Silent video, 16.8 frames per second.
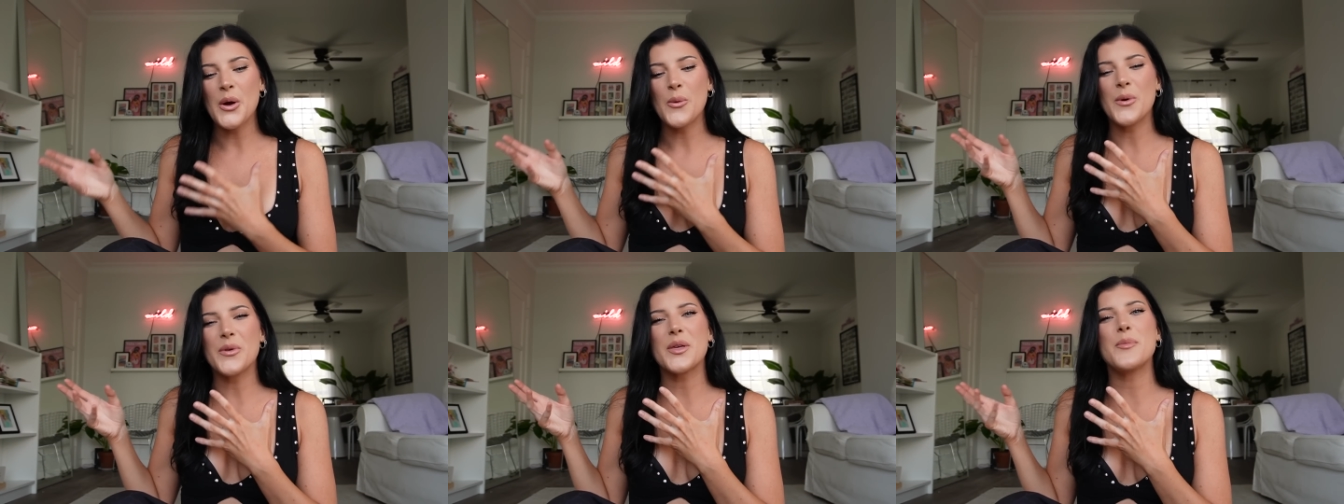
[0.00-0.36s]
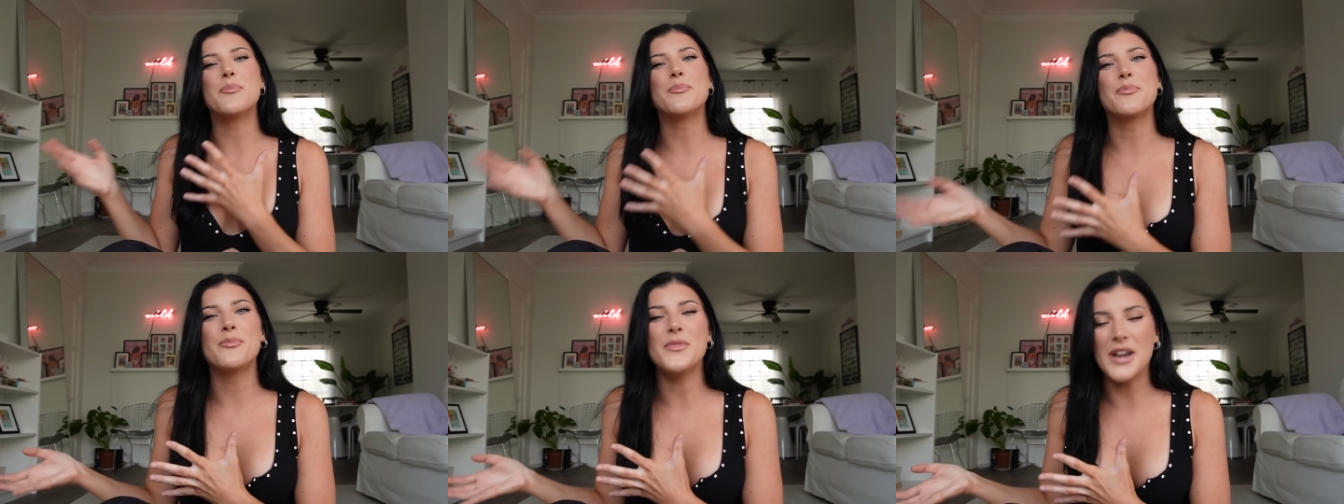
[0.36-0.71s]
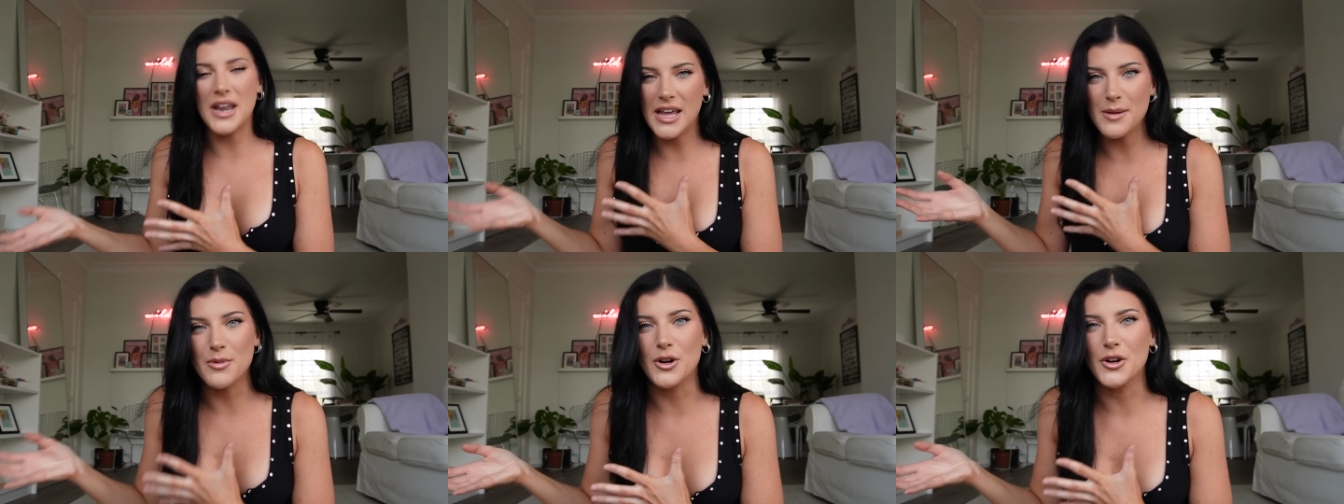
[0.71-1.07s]
with a
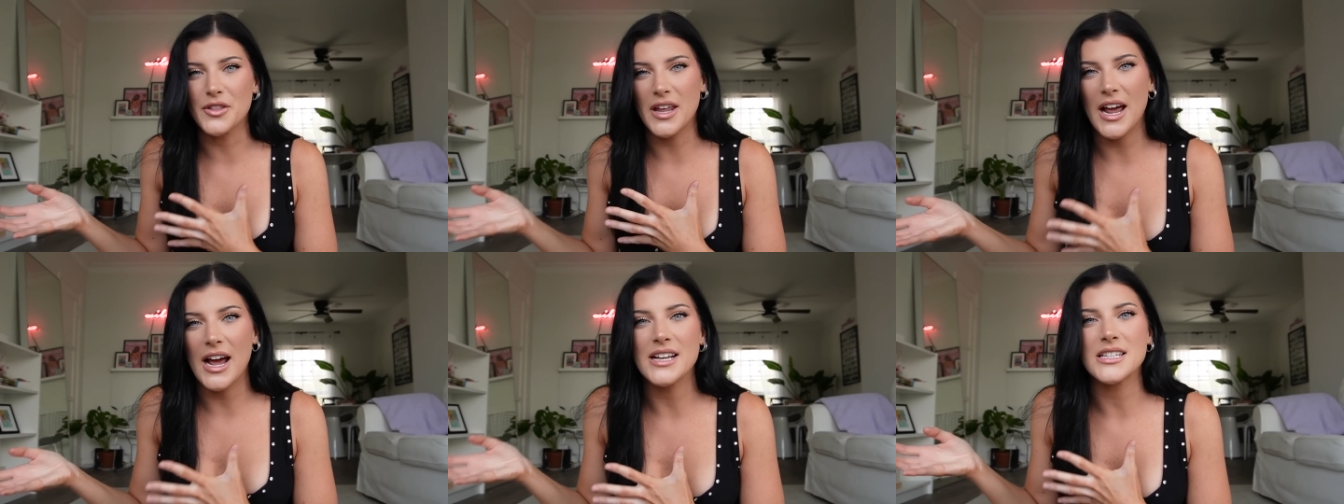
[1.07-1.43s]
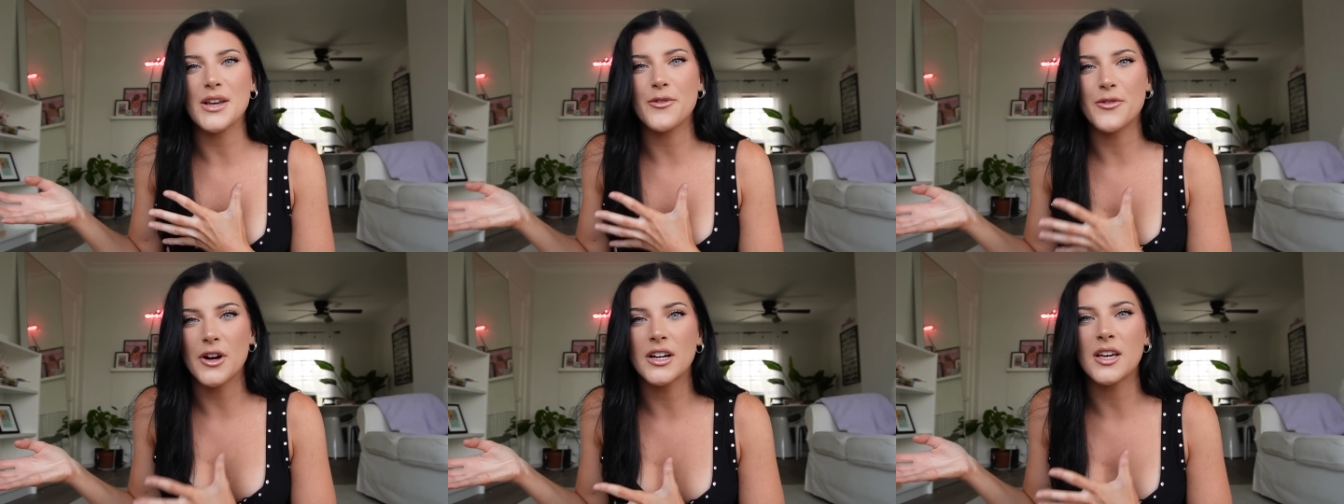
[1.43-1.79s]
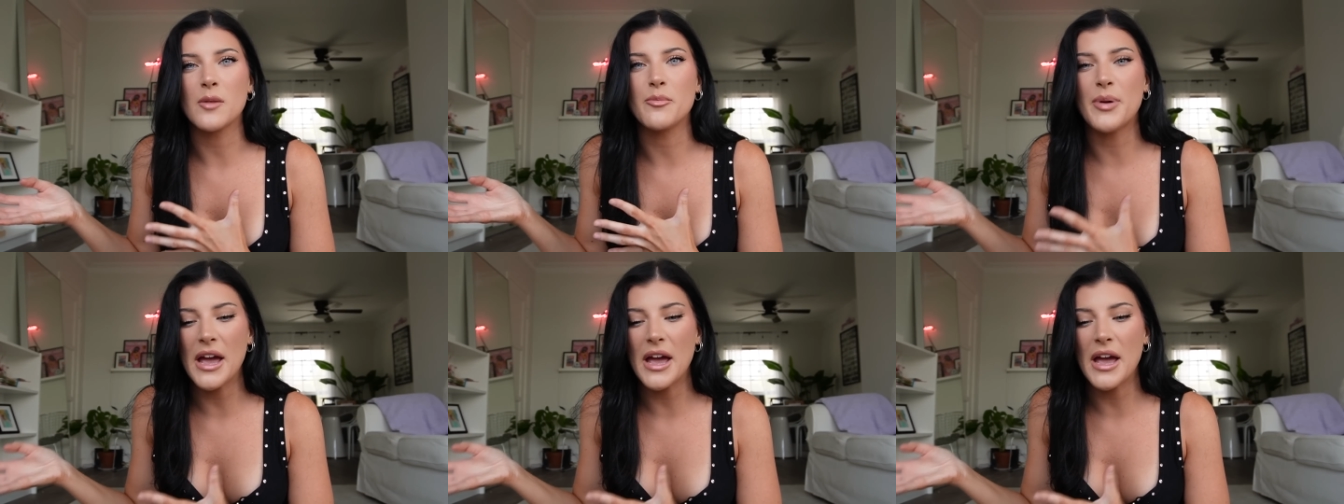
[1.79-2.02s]
neighbor that has a fucking